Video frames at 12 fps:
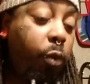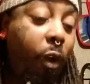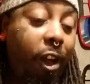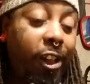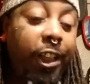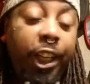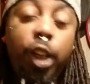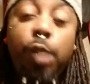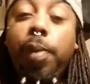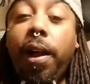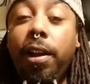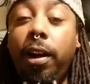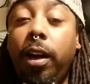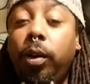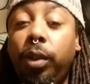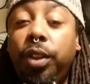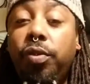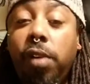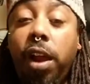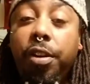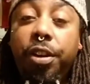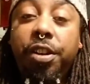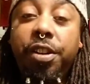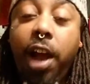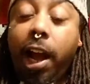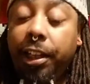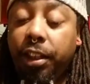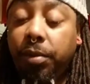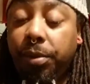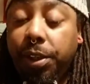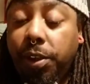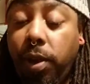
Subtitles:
Everybody always trying to deny some shit,